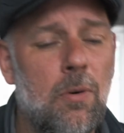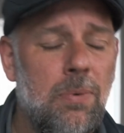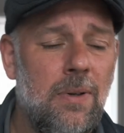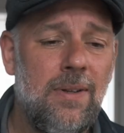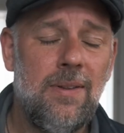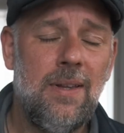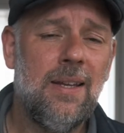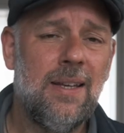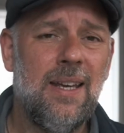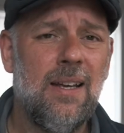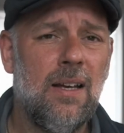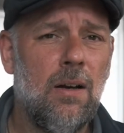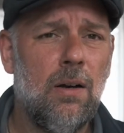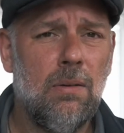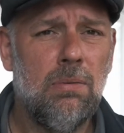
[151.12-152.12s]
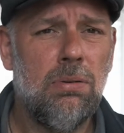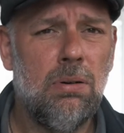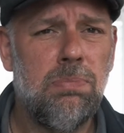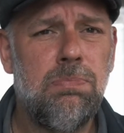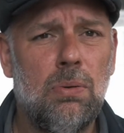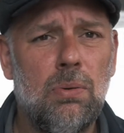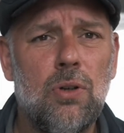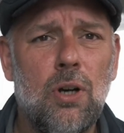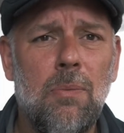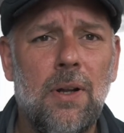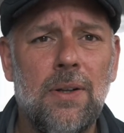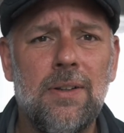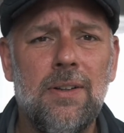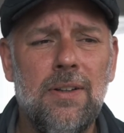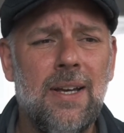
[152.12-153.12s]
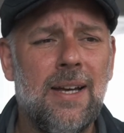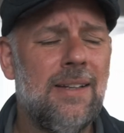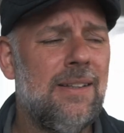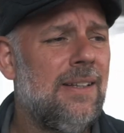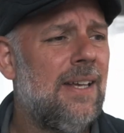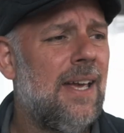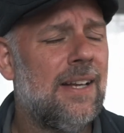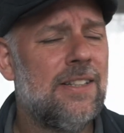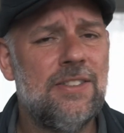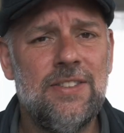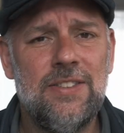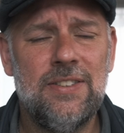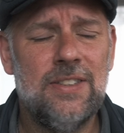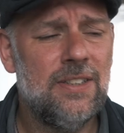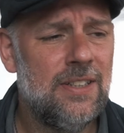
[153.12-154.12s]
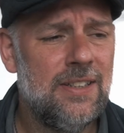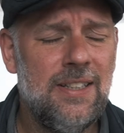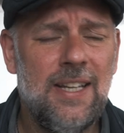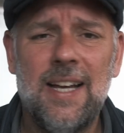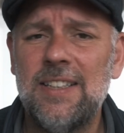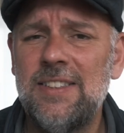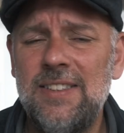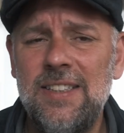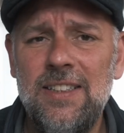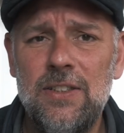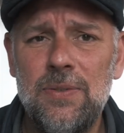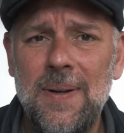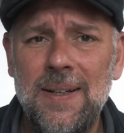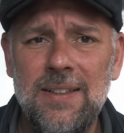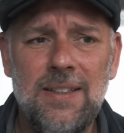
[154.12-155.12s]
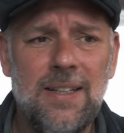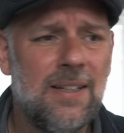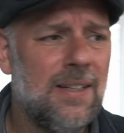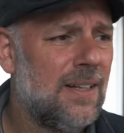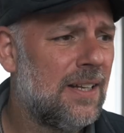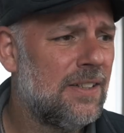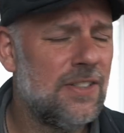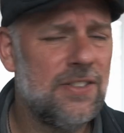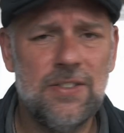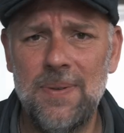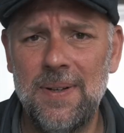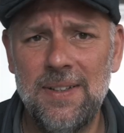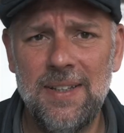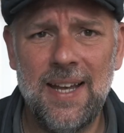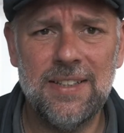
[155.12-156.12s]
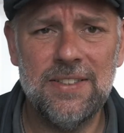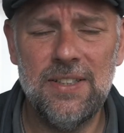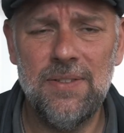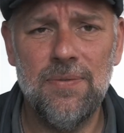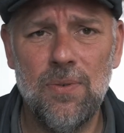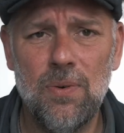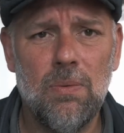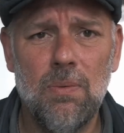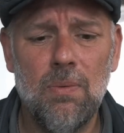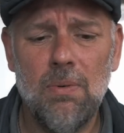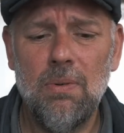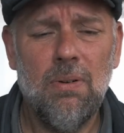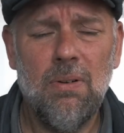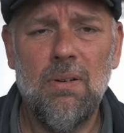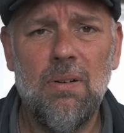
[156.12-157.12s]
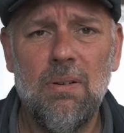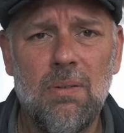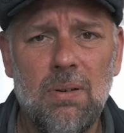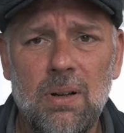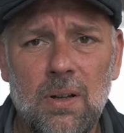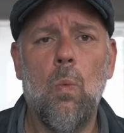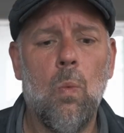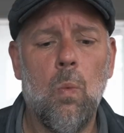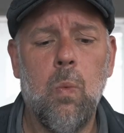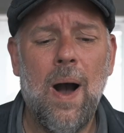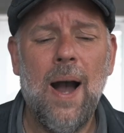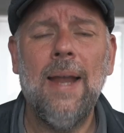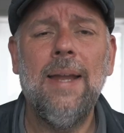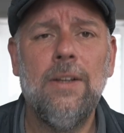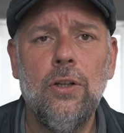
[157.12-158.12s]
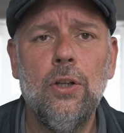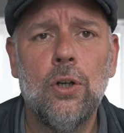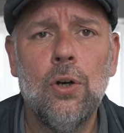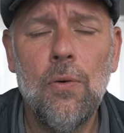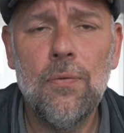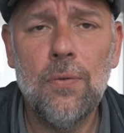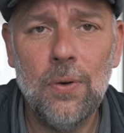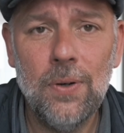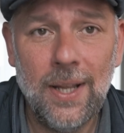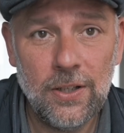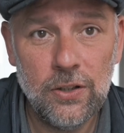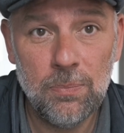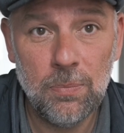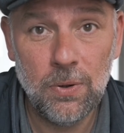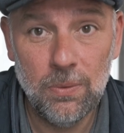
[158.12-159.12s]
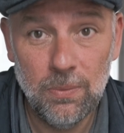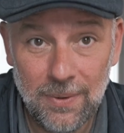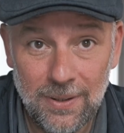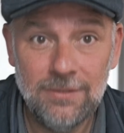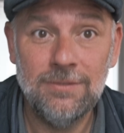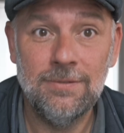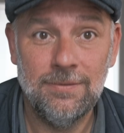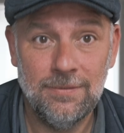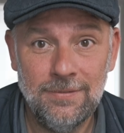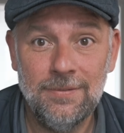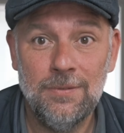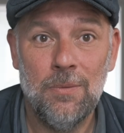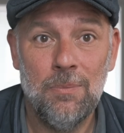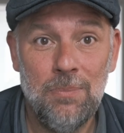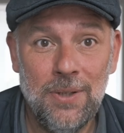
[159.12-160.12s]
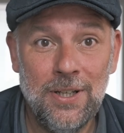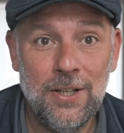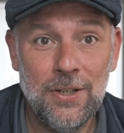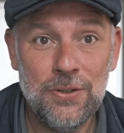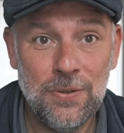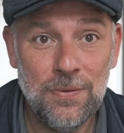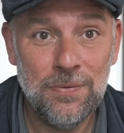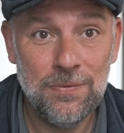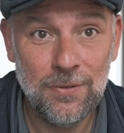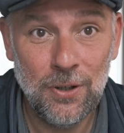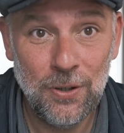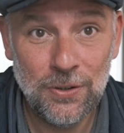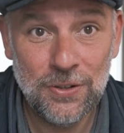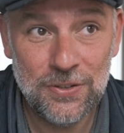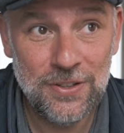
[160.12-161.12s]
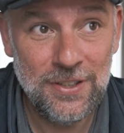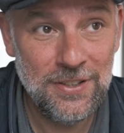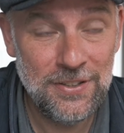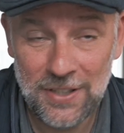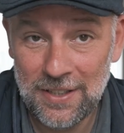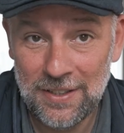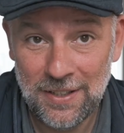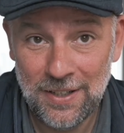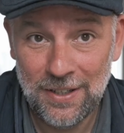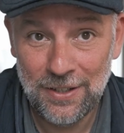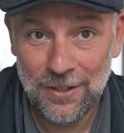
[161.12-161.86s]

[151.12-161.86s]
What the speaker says: probably thinking, oh, Paul, come on, you had the X-T20 and an XS20, X-T4. Why do you go for an X-Pro? Well, because of, honestly said,